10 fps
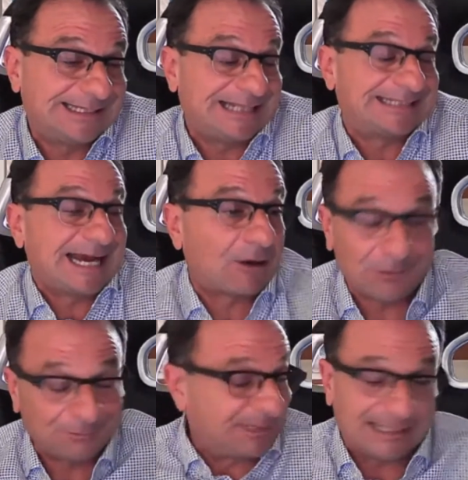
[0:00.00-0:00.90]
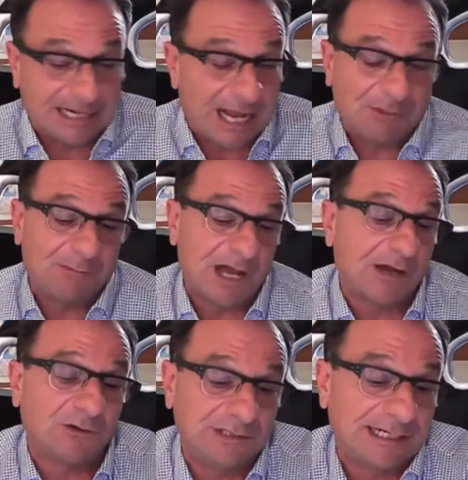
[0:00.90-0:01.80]
that's our economic
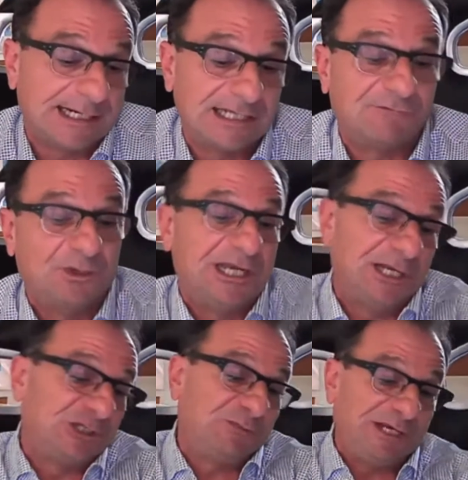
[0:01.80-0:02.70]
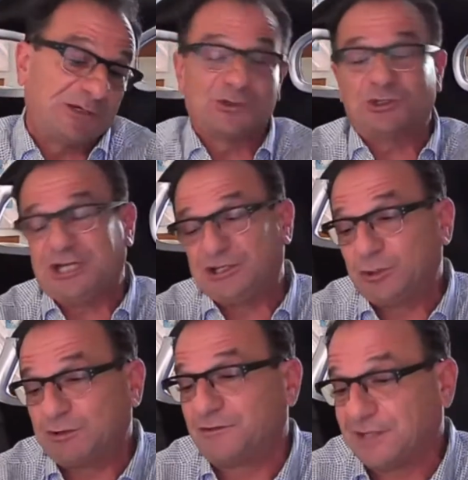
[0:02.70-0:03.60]
model. And I guess if we needed speakers or needed to
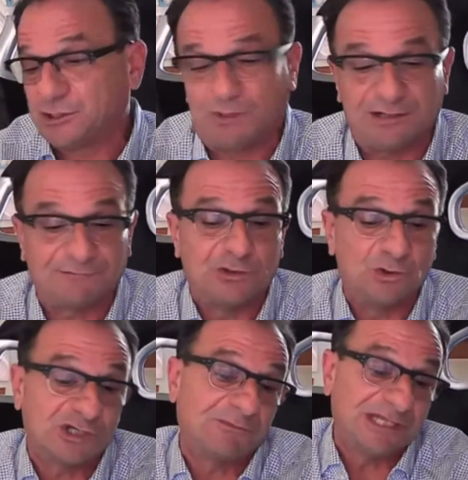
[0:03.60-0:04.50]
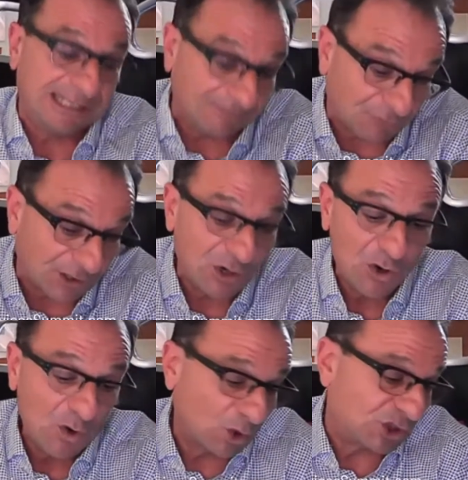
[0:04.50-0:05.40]
do other things, we'd have to do something different
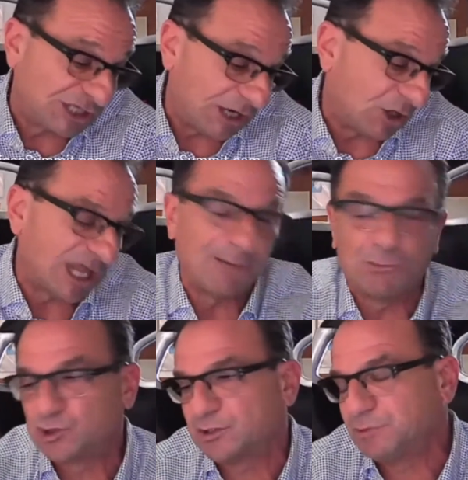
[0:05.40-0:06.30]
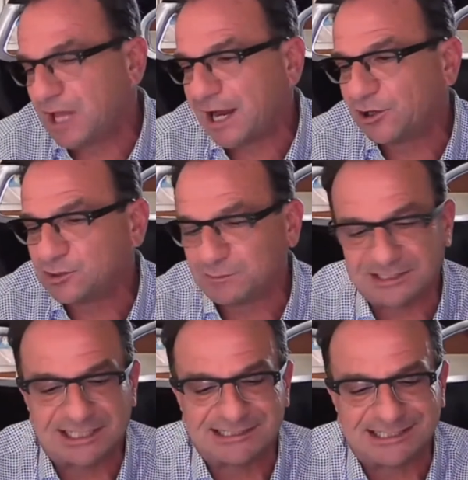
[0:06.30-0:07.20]
or sell a lot more suppliers. But
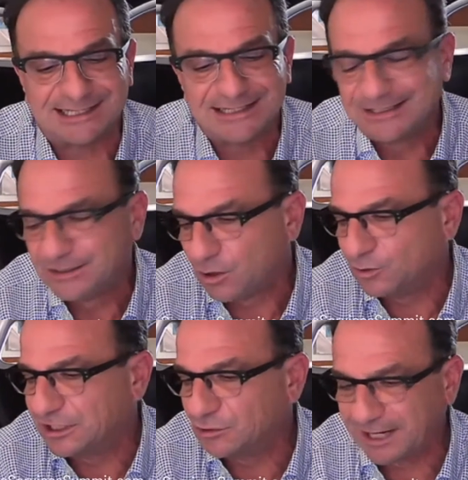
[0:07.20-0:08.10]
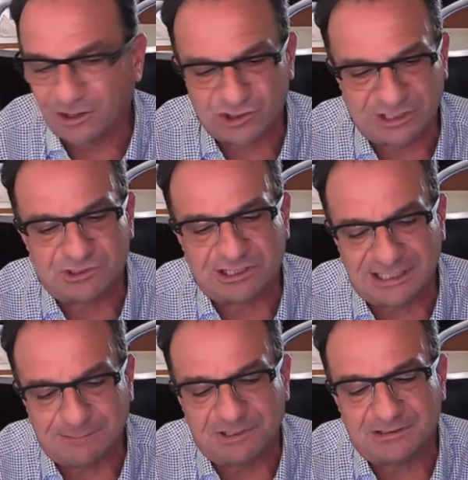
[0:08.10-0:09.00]
as I said, the Holy Grail seems to
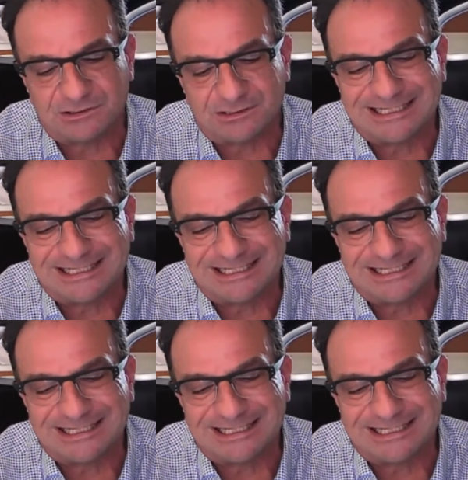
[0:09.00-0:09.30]
be